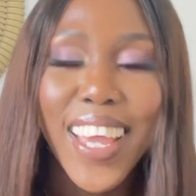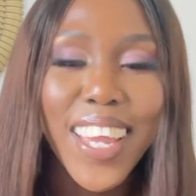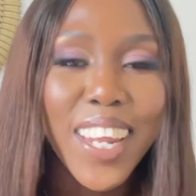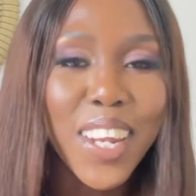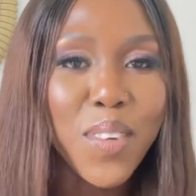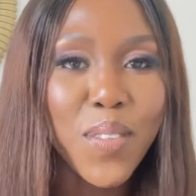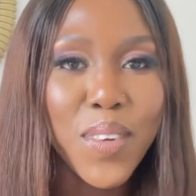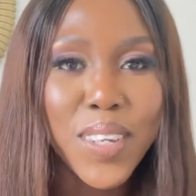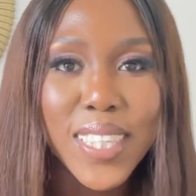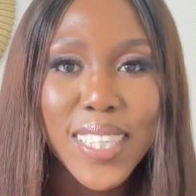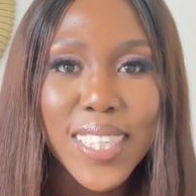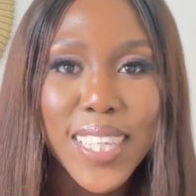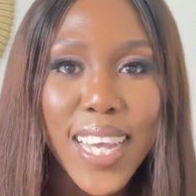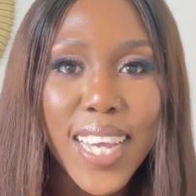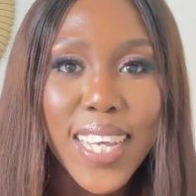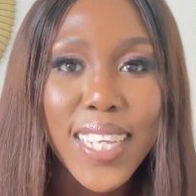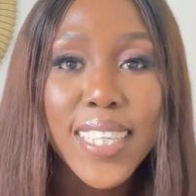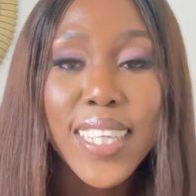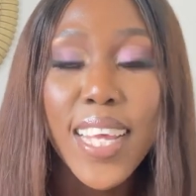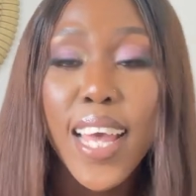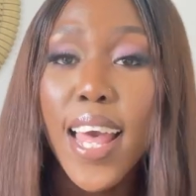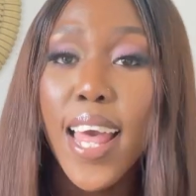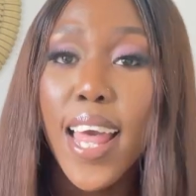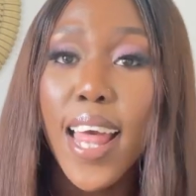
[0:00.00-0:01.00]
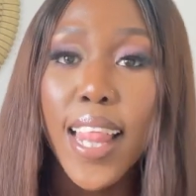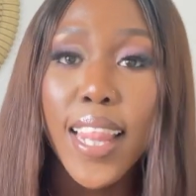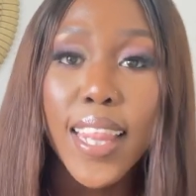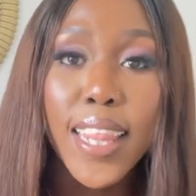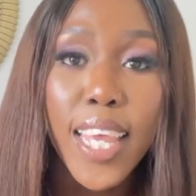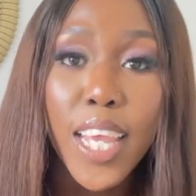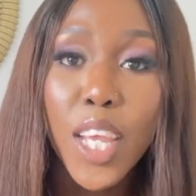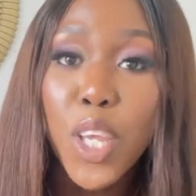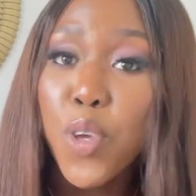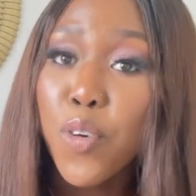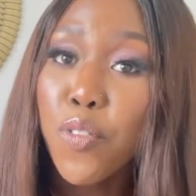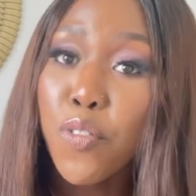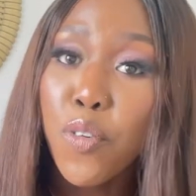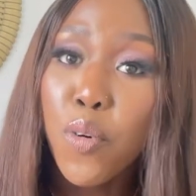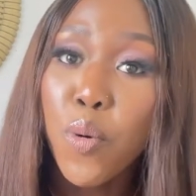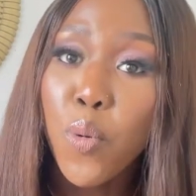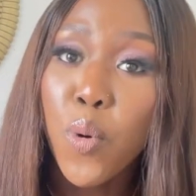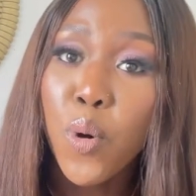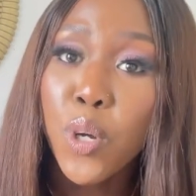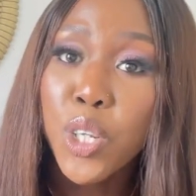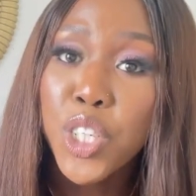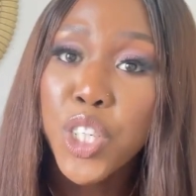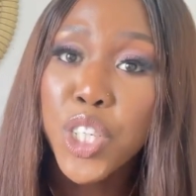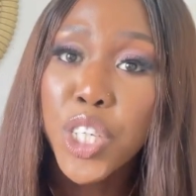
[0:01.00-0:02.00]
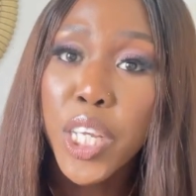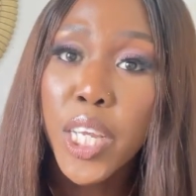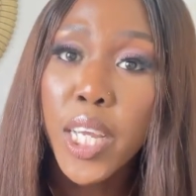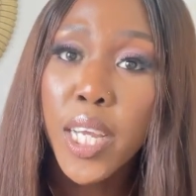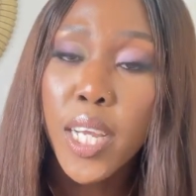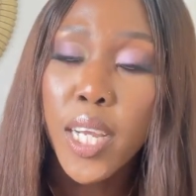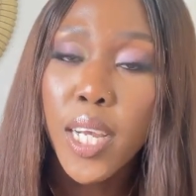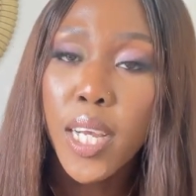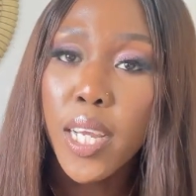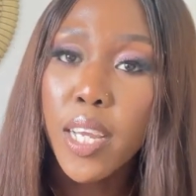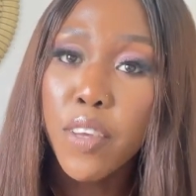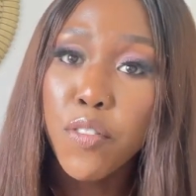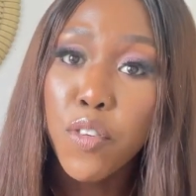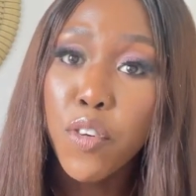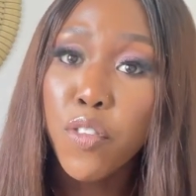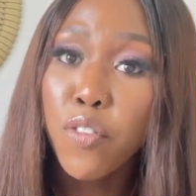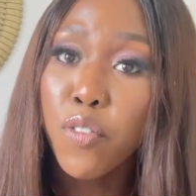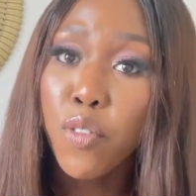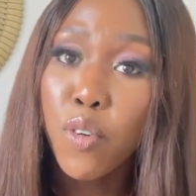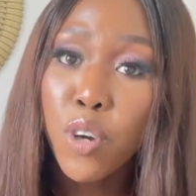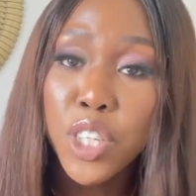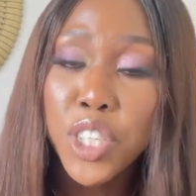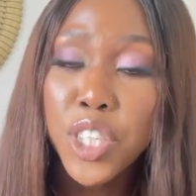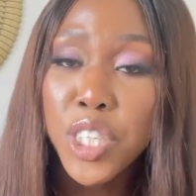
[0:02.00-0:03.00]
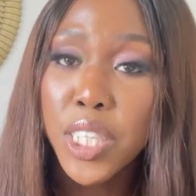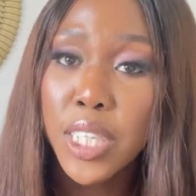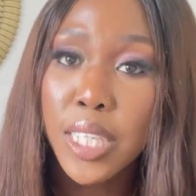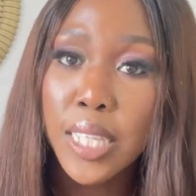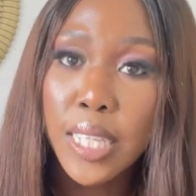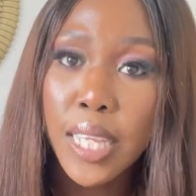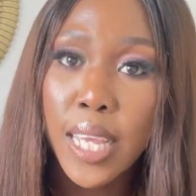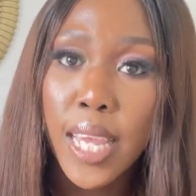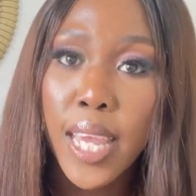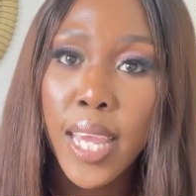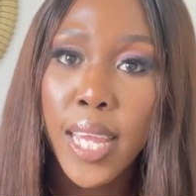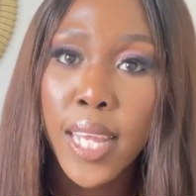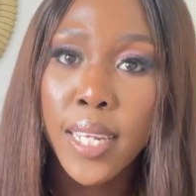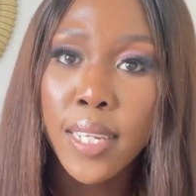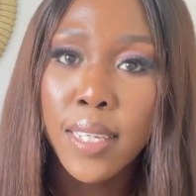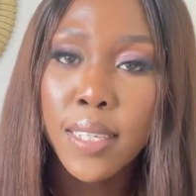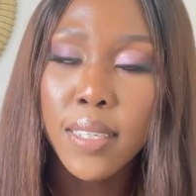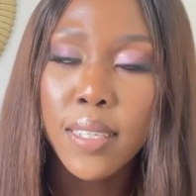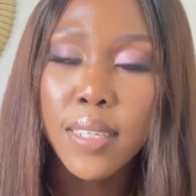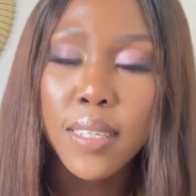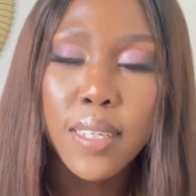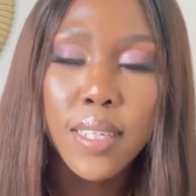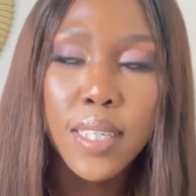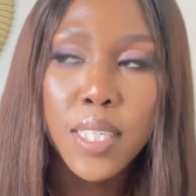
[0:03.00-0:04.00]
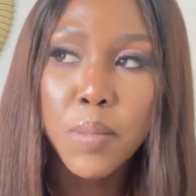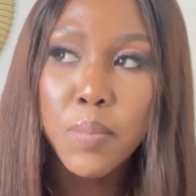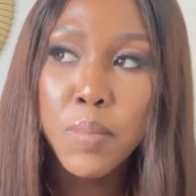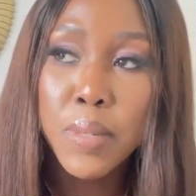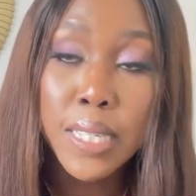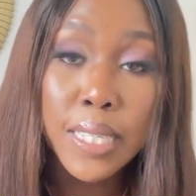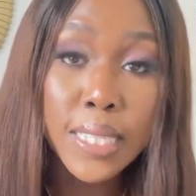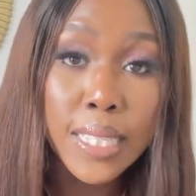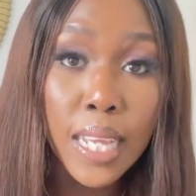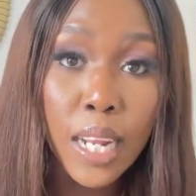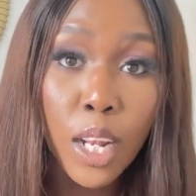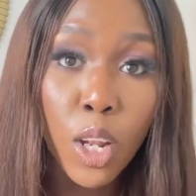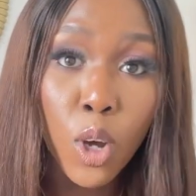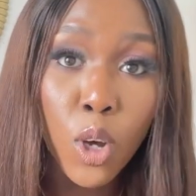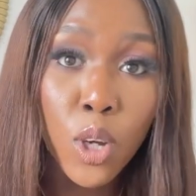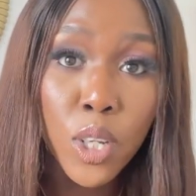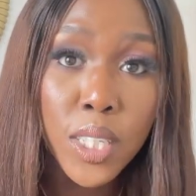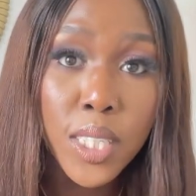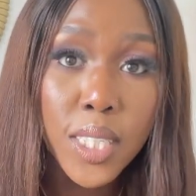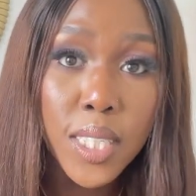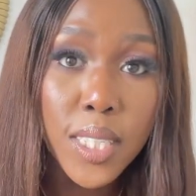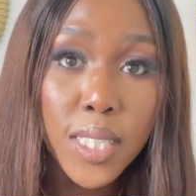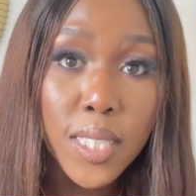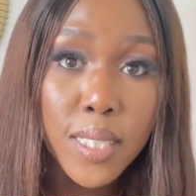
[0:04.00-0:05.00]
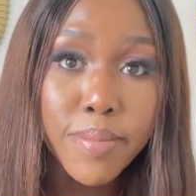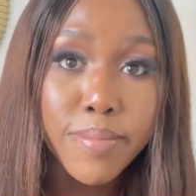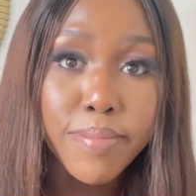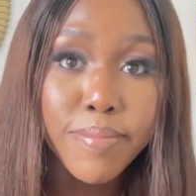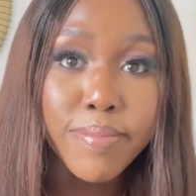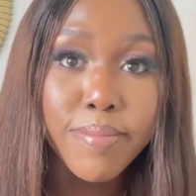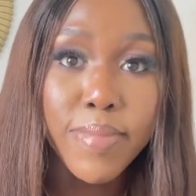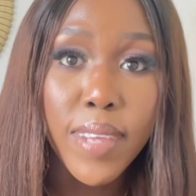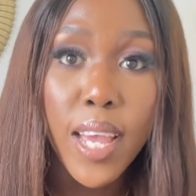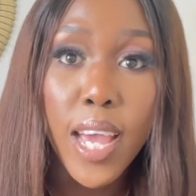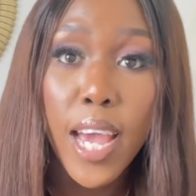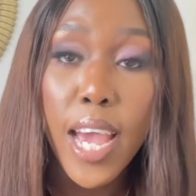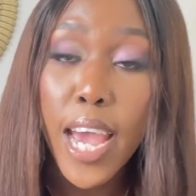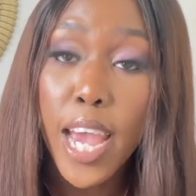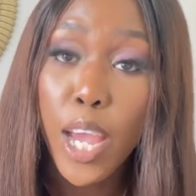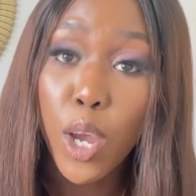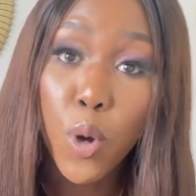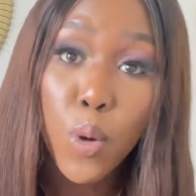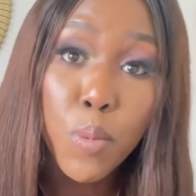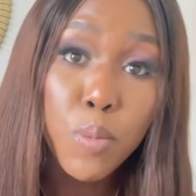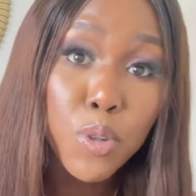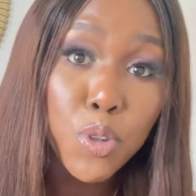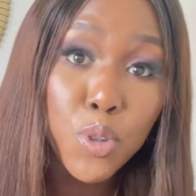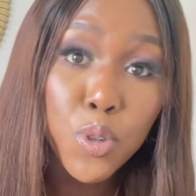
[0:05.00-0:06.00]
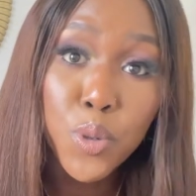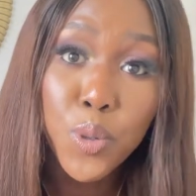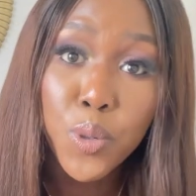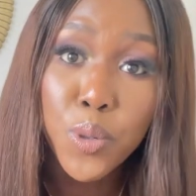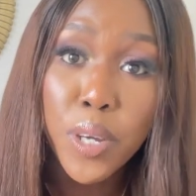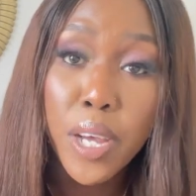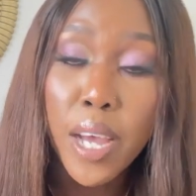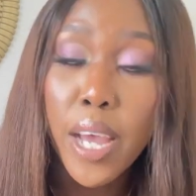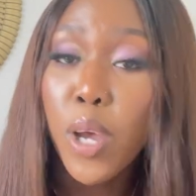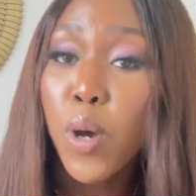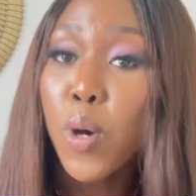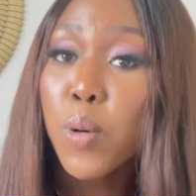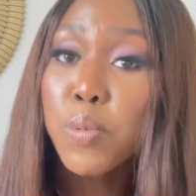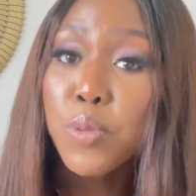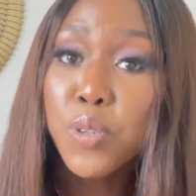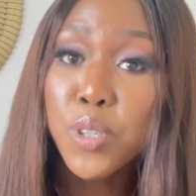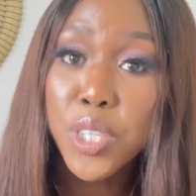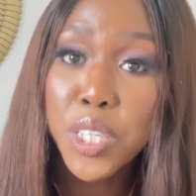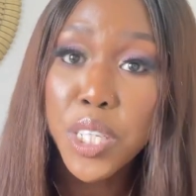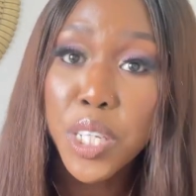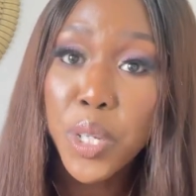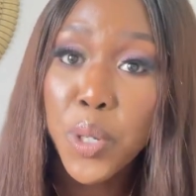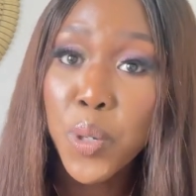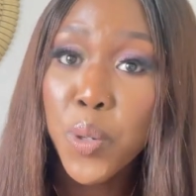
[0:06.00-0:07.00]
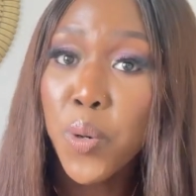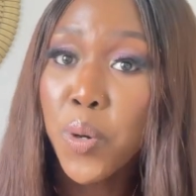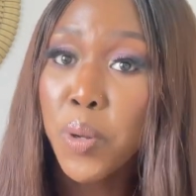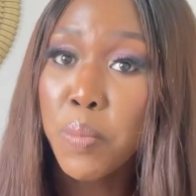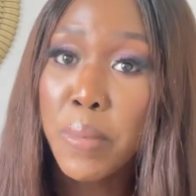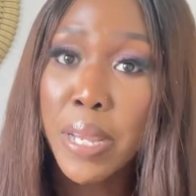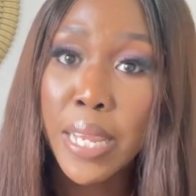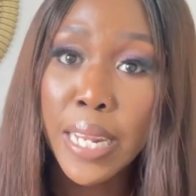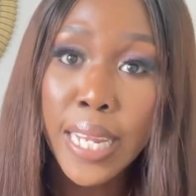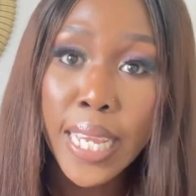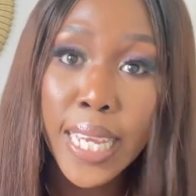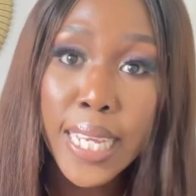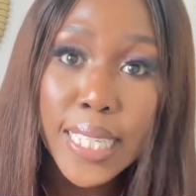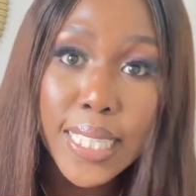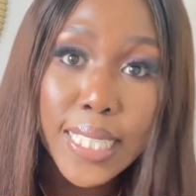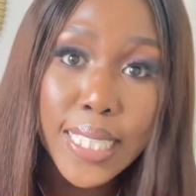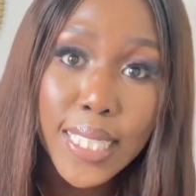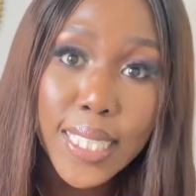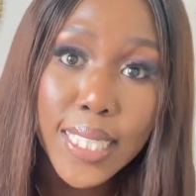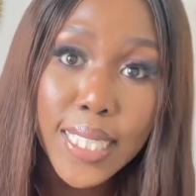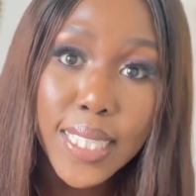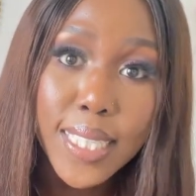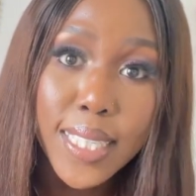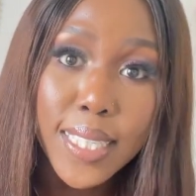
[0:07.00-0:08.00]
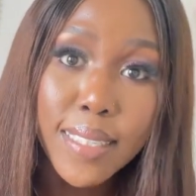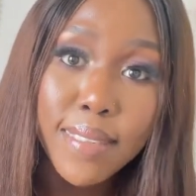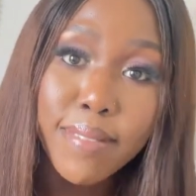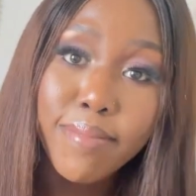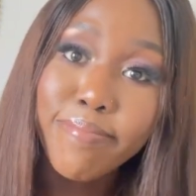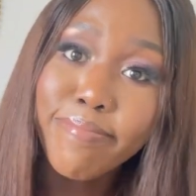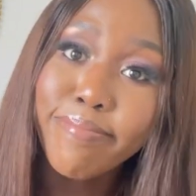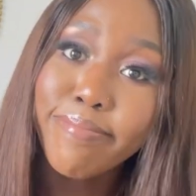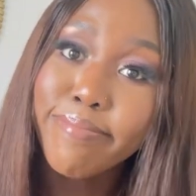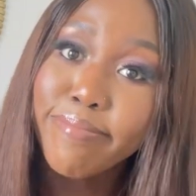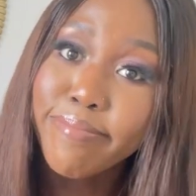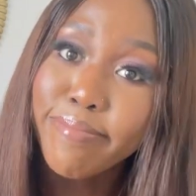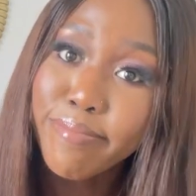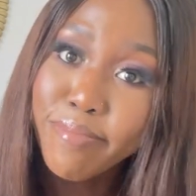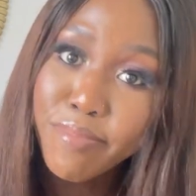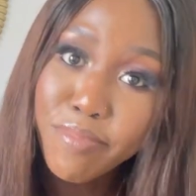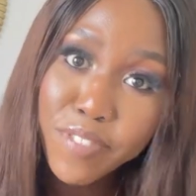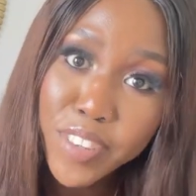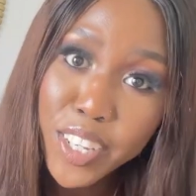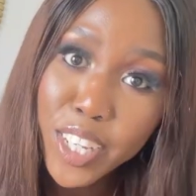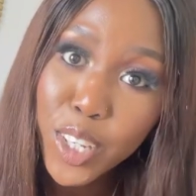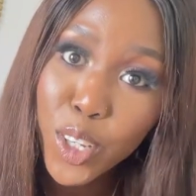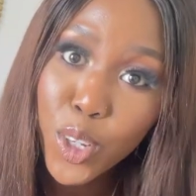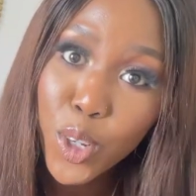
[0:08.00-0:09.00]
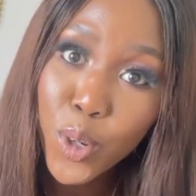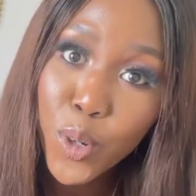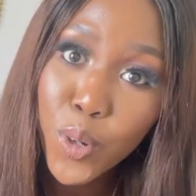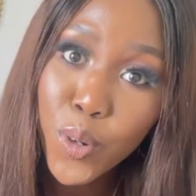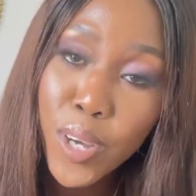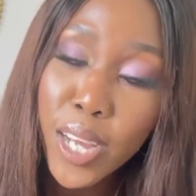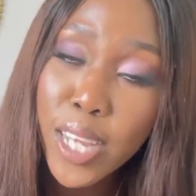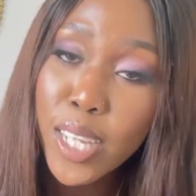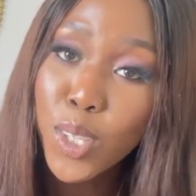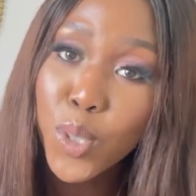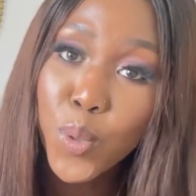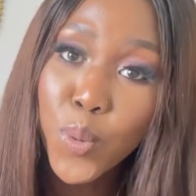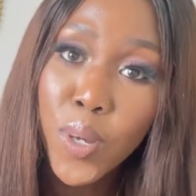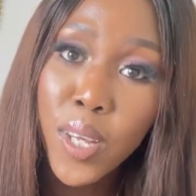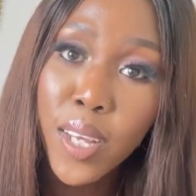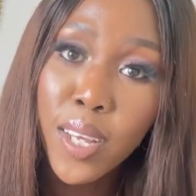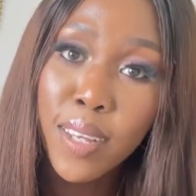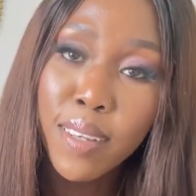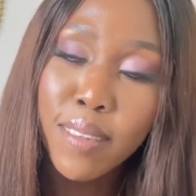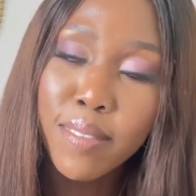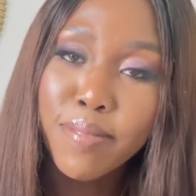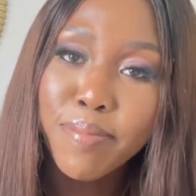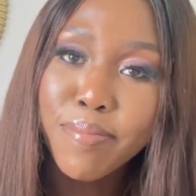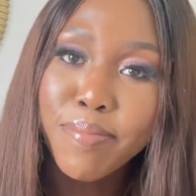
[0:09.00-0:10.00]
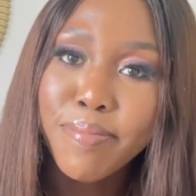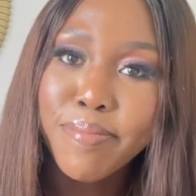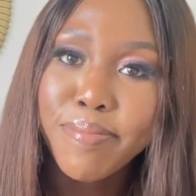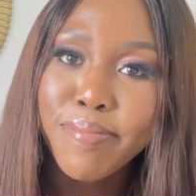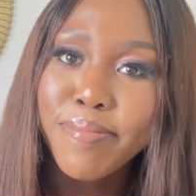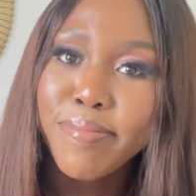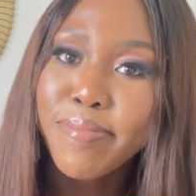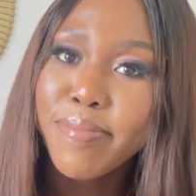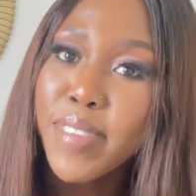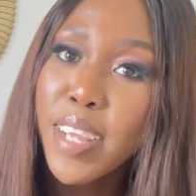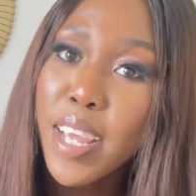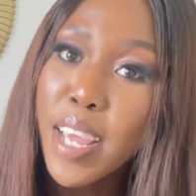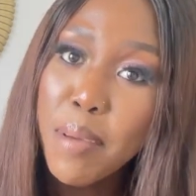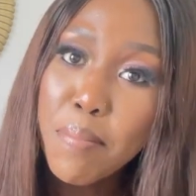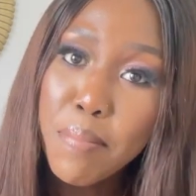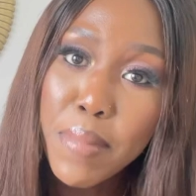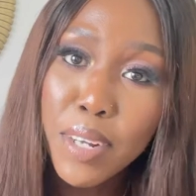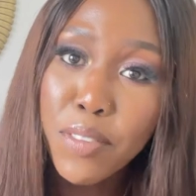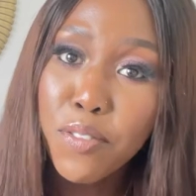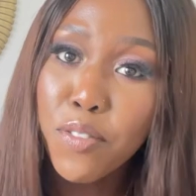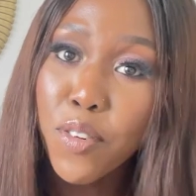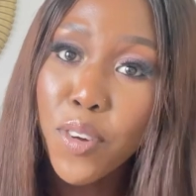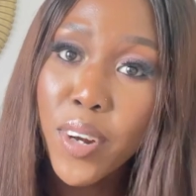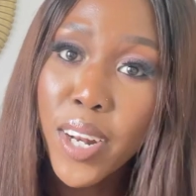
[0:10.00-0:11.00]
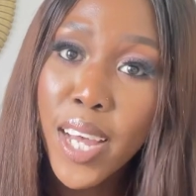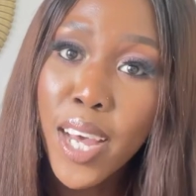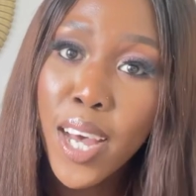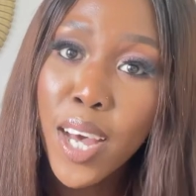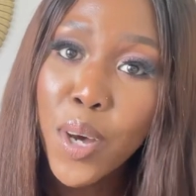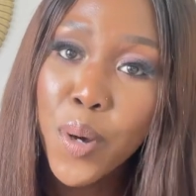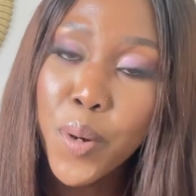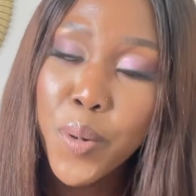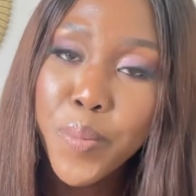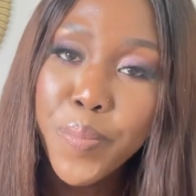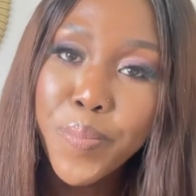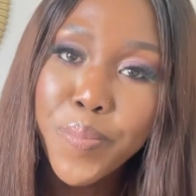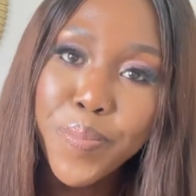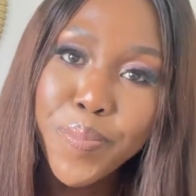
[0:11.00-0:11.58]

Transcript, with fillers: anyways guys thank you for watching if you've watched till the end it means a lot i hope to i hope to see you on my next video as well but for now